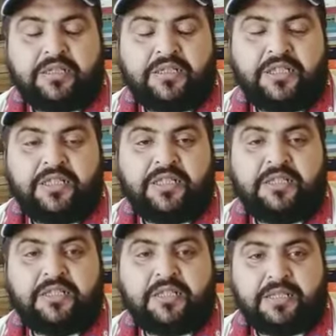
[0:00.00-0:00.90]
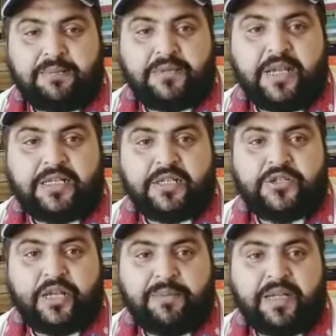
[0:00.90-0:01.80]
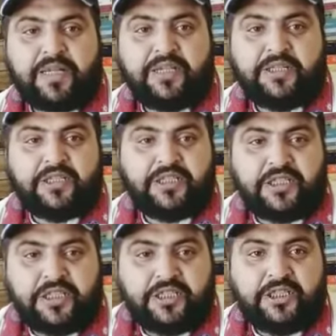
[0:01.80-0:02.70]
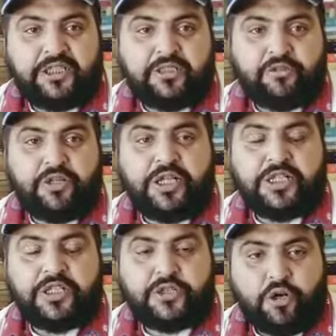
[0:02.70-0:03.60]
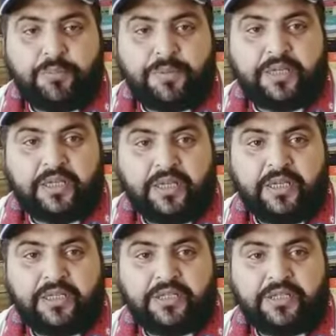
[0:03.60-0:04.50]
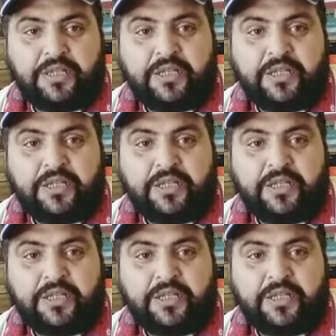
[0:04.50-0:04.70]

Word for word: The subject is American literature and today's topic is